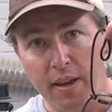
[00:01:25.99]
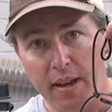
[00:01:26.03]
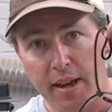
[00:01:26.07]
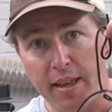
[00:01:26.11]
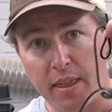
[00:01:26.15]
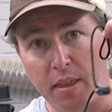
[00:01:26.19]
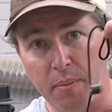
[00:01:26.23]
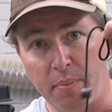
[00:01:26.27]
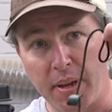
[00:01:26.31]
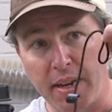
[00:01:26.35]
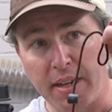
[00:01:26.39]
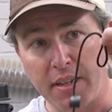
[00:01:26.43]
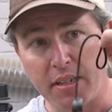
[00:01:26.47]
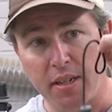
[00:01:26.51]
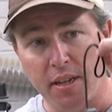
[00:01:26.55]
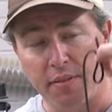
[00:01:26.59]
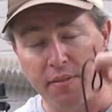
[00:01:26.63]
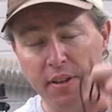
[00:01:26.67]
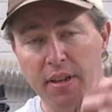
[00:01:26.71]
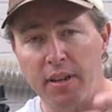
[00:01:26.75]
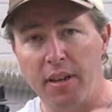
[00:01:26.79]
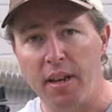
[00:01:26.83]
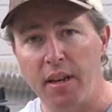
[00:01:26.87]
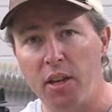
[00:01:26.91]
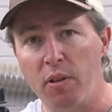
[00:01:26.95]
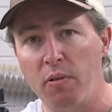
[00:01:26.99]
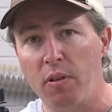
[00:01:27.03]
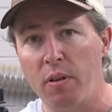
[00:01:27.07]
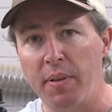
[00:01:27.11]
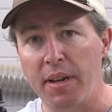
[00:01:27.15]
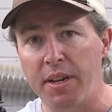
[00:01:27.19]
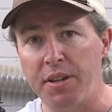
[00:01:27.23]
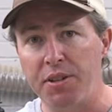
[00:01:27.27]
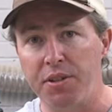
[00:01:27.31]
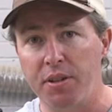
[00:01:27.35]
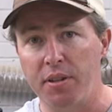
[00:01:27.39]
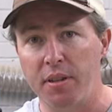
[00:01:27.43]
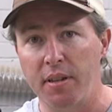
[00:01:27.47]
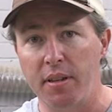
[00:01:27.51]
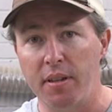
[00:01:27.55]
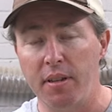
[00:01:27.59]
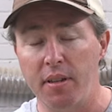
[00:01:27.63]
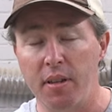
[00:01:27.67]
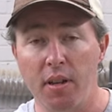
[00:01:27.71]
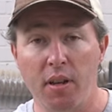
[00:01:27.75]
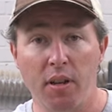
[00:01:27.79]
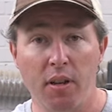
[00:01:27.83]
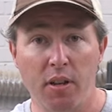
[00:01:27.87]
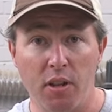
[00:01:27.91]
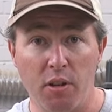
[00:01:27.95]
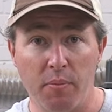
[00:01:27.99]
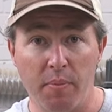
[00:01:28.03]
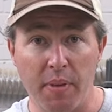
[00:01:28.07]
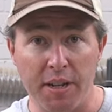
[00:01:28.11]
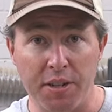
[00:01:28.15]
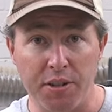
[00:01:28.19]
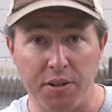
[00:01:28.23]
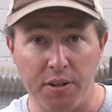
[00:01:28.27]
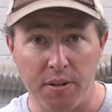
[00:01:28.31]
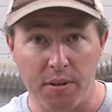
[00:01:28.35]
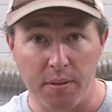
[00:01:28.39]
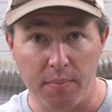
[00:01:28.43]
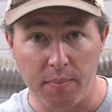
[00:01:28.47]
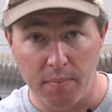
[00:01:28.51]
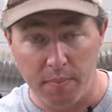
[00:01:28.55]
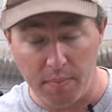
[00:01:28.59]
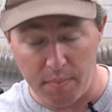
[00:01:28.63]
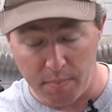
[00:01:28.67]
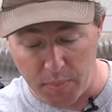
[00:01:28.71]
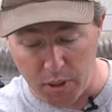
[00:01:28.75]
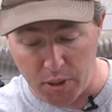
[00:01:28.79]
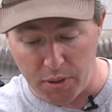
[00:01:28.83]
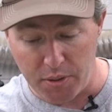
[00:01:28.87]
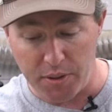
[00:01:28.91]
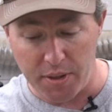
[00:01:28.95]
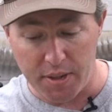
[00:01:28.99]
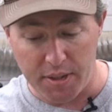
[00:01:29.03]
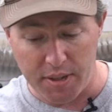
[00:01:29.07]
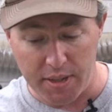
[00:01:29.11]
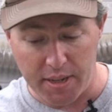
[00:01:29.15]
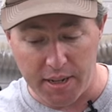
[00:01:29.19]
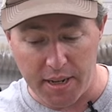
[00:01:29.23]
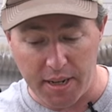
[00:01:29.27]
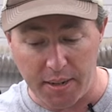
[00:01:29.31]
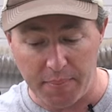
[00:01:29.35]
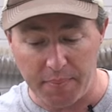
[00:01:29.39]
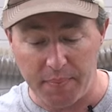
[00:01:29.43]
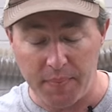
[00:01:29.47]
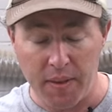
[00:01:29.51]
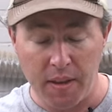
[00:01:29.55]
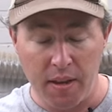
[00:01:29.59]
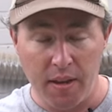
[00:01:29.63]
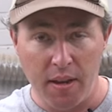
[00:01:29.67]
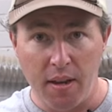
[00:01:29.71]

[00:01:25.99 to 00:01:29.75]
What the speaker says: at the base of it. Now you wanna make sure that you measure both the same.